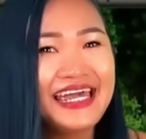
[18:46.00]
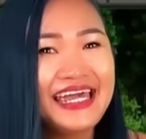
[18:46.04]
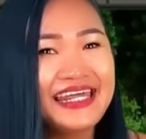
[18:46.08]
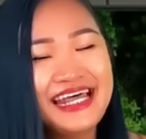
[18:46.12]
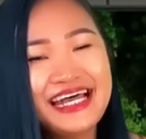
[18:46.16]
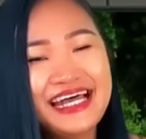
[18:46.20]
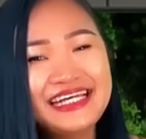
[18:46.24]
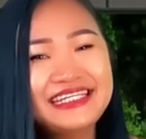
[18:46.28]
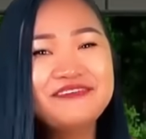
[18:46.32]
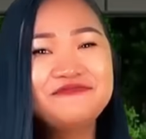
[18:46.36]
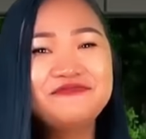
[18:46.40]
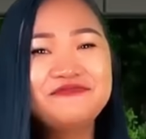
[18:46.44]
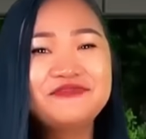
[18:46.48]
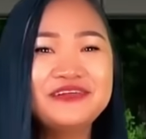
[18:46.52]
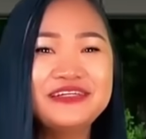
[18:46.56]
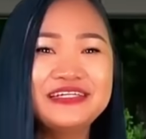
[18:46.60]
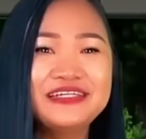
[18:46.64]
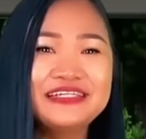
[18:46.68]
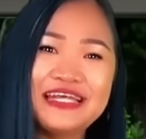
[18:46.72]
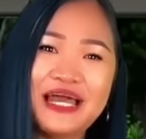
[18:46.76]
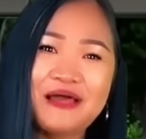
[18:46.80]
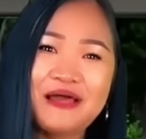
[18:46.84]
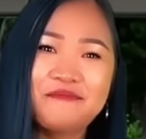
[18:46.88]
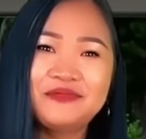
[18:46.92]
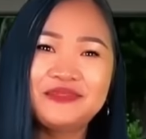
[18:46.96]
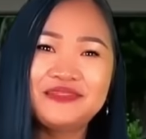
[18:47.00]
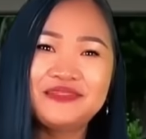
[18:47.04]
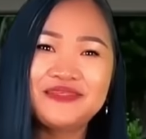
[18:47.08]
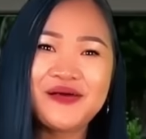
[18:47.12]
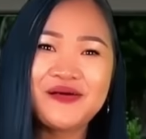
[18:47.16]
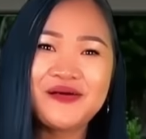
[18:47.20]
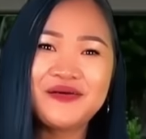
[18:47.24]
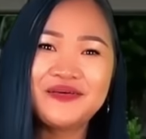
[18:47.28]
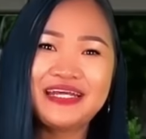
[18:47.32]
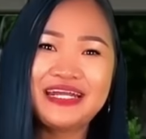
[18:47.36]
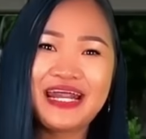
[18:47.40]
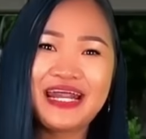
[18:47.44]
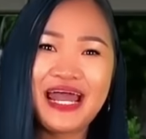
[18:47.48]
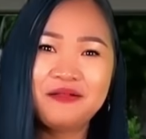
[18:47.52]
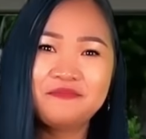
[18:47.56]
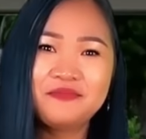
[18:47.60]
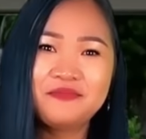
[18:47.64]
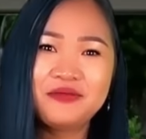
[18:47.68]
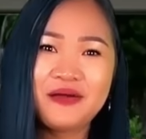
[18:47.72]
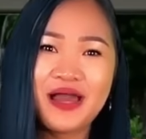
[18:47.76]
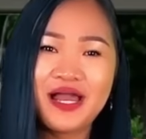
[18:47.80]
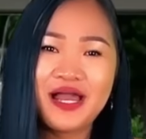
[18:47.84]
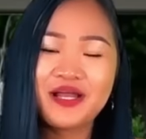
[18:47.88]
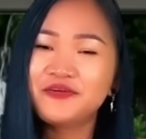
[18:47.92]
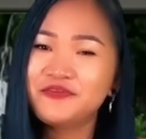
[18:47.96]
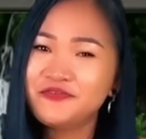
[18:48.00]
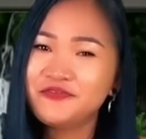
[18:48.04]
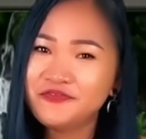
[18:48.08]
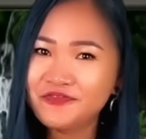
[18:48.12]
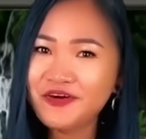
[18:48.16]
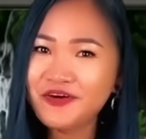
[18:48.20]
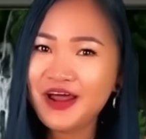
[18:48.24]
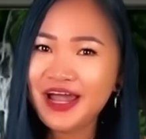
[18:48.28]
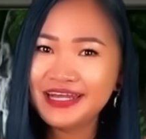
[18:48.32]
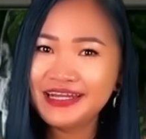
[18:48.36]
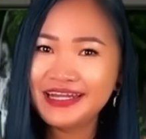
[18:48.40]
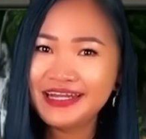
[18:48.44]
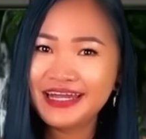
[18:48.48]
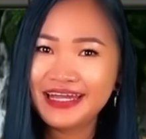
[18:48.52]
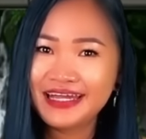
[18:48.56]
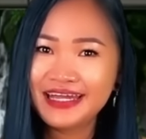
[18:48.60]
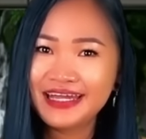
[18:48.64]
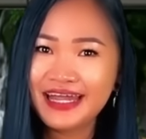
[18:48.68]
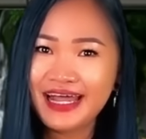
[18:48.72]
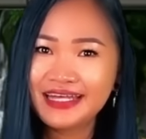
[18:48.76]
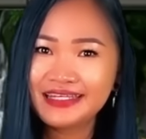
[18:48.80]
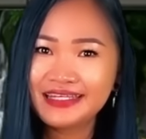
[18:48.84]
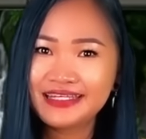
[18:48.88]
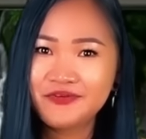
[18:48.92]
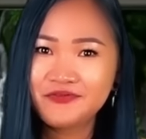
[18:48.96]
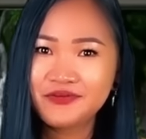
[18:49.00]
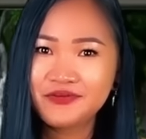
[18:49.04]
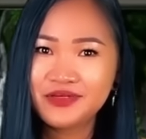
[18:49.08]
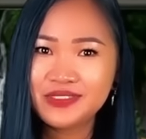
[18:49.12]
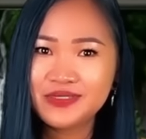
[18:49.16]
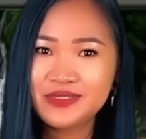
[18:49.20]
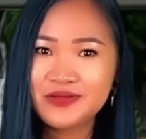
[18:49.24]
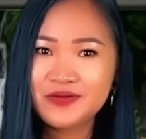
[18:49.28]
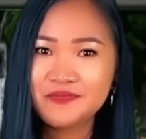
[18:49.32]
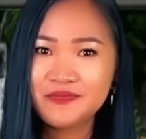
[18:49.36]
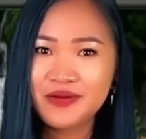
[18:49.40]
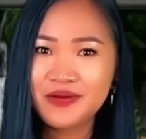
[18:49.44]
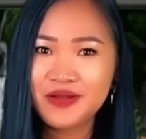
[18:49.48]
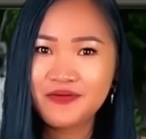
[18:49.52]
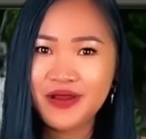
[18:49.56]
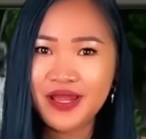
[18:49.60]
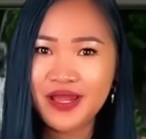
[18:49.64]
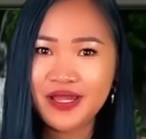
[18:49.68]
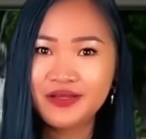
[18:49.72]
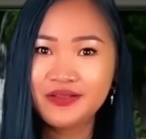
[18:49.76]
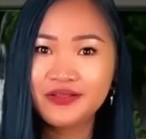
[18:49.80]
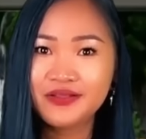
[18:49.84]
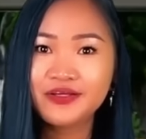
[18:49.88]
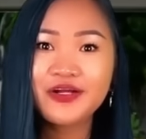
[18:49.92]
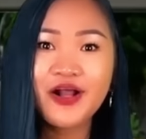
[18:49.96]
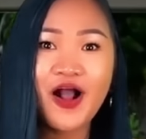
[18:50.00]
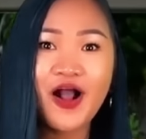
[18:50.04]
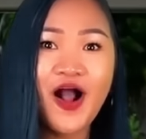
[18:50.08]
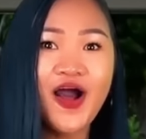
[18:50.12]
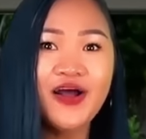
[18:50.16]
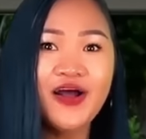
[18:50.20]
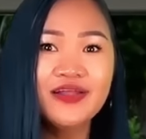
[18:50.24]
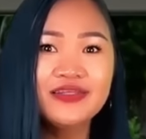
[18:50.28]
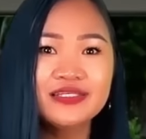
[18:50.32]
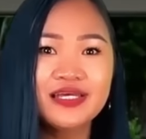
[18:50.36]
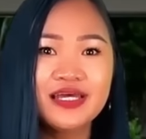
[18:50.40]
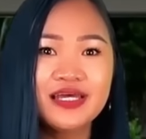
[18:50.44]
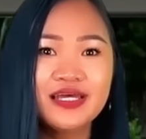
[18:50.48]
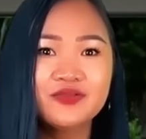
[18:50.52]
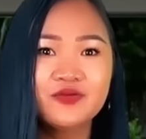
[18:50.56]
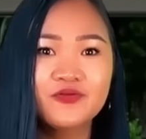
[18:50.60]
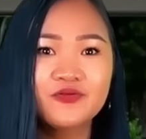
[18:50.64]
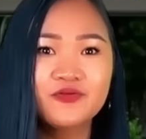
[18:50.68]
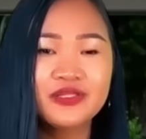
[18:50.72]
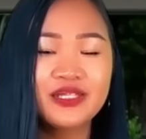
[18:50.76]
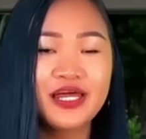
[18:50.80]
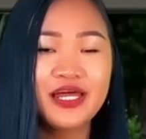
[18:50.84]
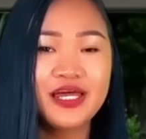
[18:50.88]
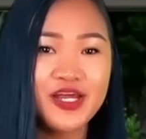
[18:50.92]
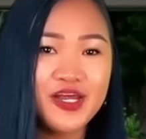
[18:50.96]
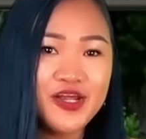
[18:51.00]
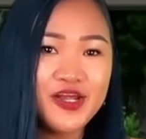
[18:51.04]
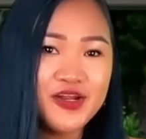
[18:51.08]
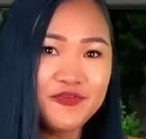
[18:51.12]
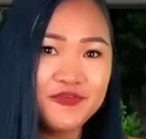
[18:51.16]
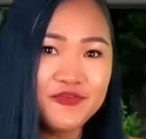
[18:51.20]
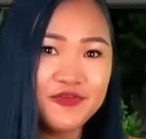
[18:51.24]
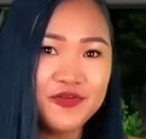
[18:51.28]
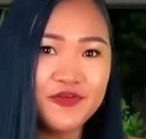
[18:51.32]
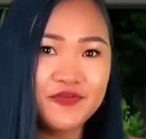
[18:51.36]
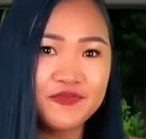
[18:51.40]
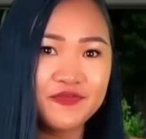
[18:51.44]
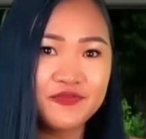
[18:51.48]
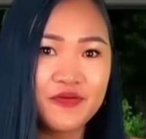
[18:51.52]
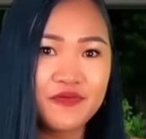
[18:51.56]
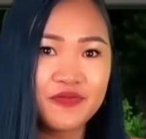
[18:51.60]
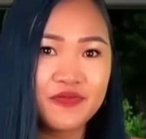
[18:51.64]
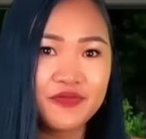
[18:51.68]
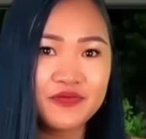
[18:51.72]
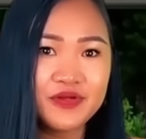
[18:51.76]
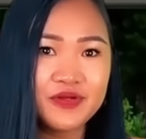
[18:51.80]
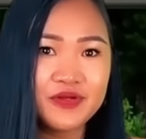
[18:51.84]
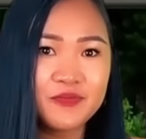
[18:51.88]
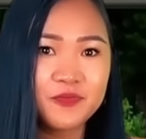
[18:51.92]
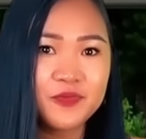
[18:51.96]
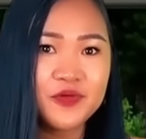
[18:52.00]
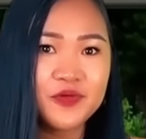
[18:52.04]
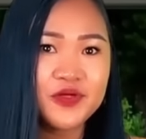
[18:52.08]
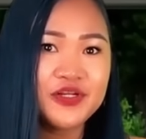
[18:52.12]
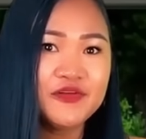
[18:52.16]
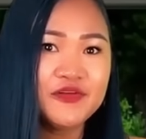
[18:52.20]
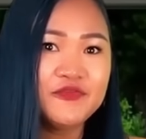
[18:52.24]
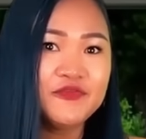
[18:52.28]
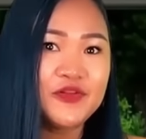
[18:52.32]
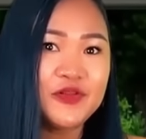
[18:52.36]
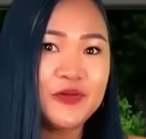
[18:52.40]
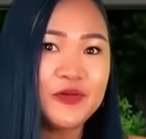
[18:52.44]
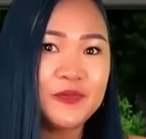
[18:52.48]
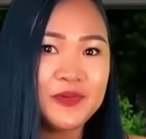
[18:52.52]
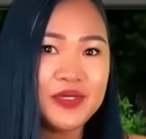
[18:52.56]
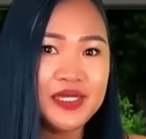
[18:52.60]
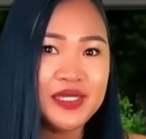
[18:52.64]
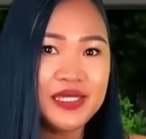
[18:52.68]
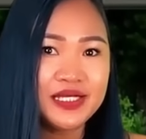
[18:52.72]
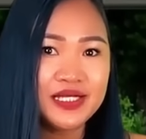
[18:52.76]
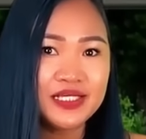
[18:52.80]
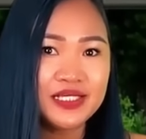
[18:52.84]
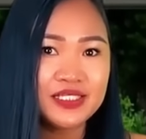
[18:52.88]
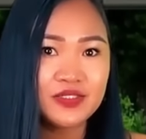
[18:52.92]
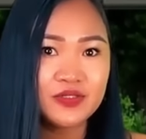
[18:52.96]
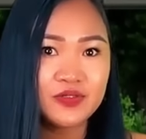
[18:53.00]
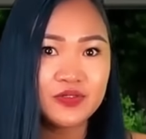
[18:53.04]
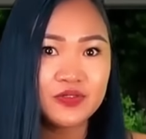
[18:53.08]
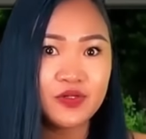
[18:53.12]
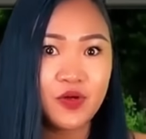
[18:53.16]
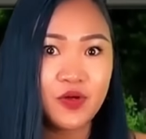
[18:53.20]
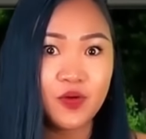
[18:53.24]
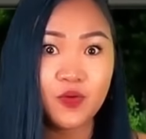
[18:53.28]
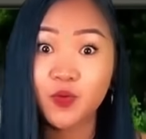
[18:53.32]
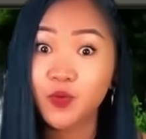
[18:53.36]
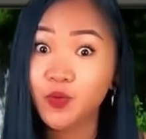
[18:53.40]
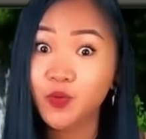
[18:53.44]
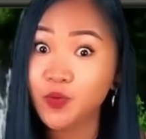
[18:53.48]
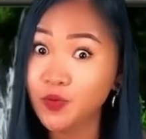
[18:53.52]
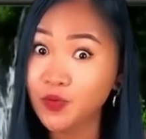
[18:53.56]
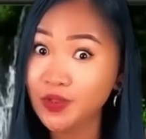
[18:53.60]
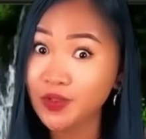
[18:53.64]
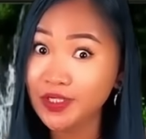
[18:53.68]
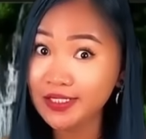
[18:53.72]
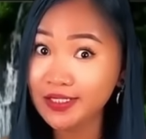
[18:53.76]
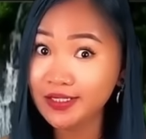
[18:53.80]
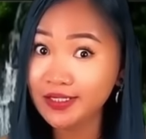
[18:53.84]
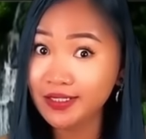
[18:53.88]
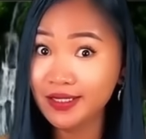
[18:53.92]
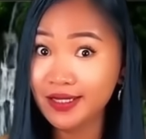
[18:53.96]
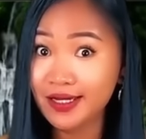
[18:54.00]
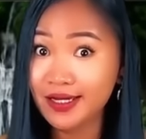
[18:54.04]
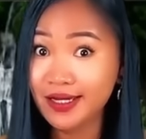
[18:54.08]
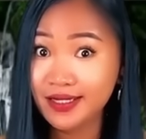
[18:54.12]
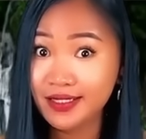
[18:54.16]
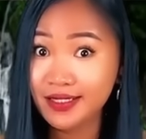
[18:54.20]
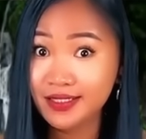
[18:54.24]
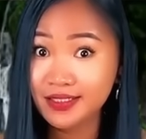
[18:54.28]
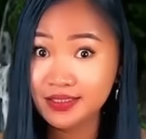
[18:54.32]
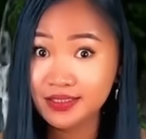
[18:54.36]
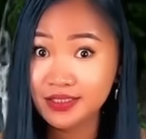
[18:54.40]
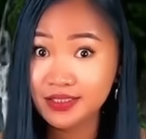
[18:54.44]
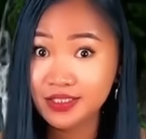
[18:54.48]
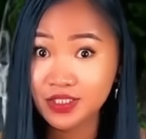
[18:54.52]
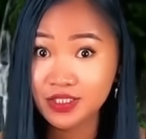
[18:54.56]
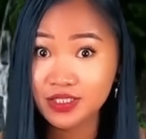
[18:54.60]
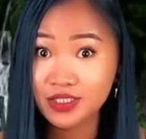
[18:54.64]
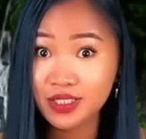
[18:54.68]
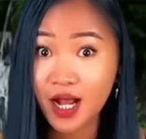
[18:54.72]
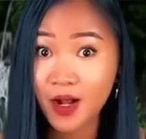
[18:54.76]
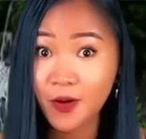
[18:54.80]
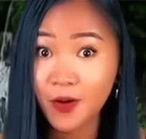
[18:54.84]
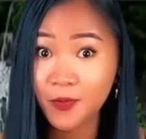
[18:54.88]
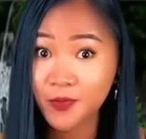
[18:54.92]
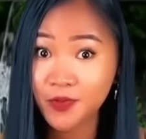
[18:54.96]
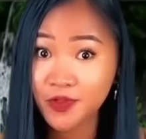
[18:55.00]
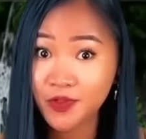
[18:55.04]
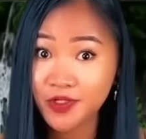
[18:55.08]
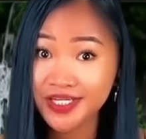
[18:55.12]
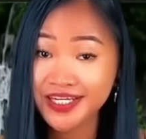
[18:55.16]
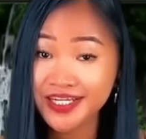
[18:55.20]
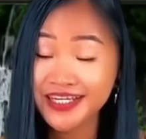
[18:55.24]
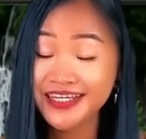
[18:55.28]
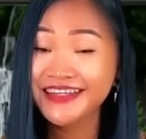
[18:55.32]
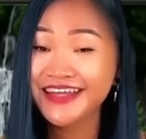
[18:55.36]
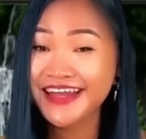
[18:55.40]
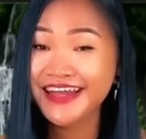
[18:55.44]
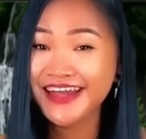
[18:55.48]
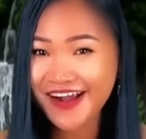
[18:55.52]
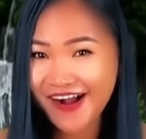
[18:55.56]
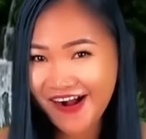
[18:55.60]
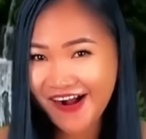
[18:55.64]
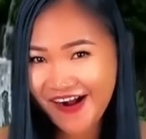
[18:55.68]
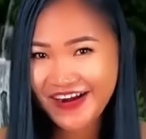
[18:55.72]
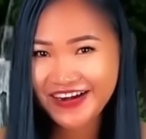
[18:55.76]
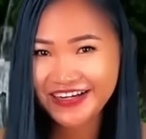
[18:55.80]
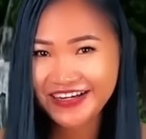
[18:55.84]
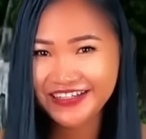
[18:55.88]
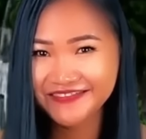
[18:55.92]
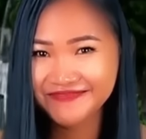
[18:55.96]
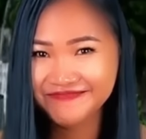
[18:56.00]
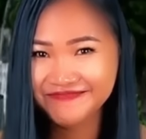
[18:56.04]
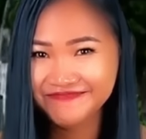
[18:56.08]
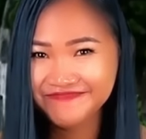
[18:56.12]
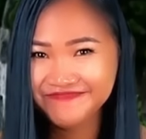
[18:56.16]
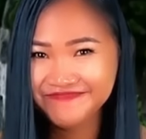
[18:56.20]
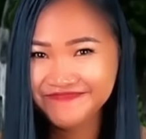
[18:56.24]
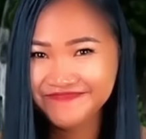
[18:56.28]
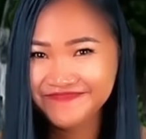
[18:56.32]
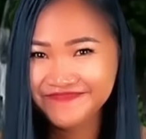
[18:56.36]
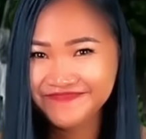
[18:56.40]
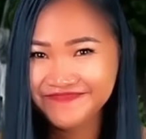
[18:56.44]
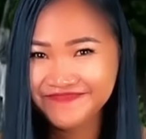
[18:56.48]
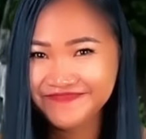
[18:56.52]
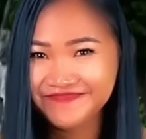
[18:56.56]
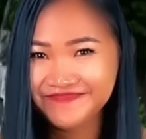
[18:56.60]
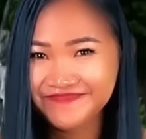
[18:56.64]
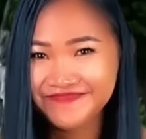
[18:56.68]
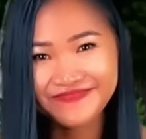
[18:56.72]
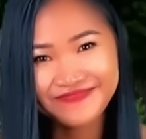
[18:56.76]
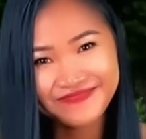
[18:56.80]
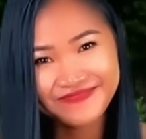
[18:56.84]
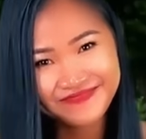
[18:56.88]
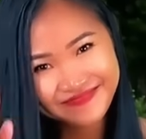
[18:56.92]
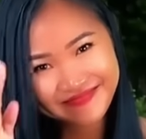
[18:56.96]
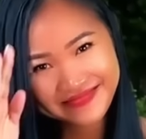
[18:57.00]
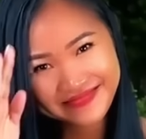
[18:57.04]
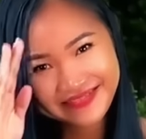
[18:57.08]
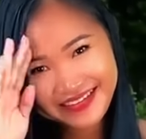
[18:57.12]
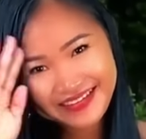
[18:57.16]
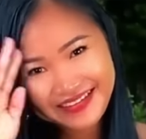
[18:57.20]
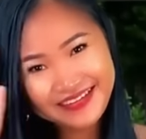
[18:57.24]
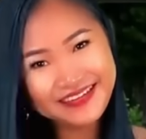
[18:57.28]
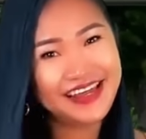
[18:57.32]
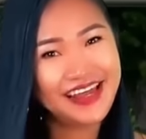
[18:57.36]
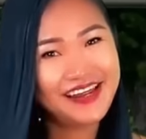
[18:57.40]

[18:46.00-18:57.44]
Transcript: That's it for this episode, and I'll be back on Friday as I resume my regular content with an interview from three pretty Filipinas who don't realize just how pretty they are. Till